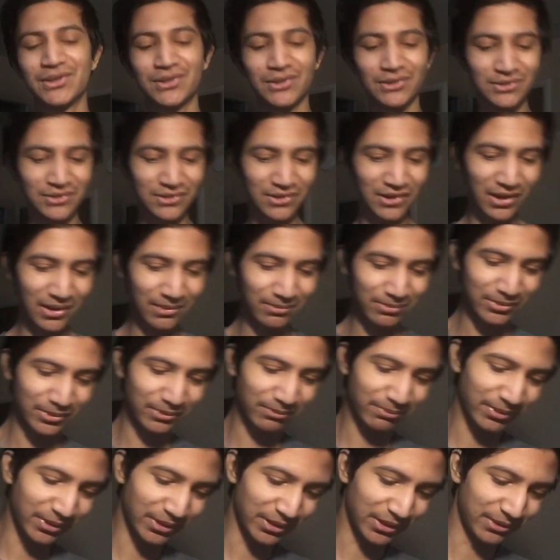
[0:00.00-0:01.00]
subscribe to
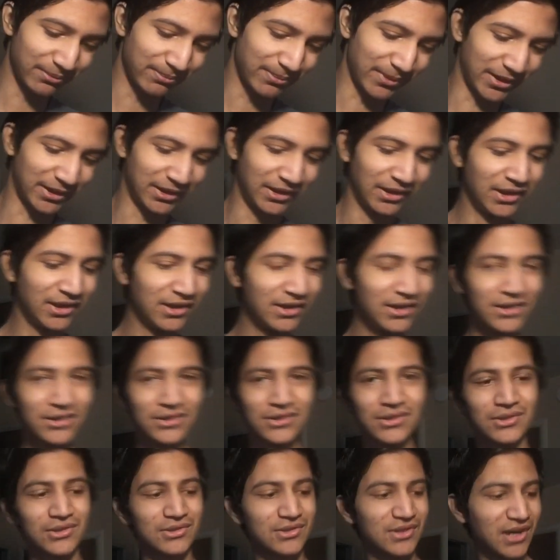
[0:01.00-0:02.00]
PewDiePie,
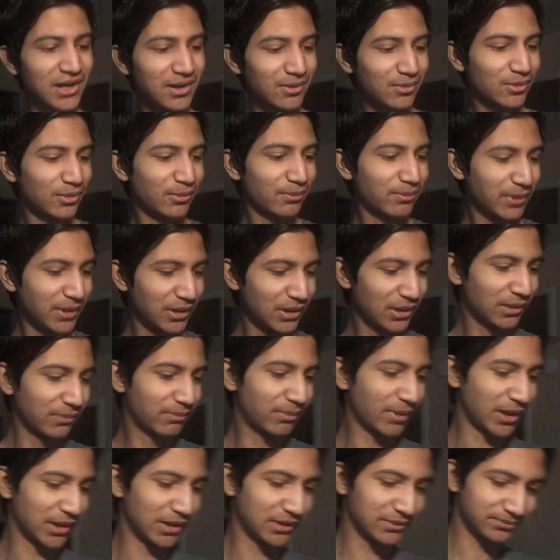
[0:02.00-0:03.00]
subscribe to
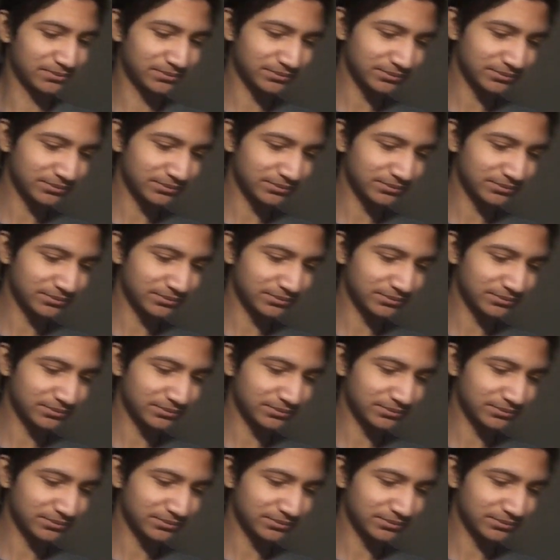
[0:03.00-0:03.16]
PewDiePie.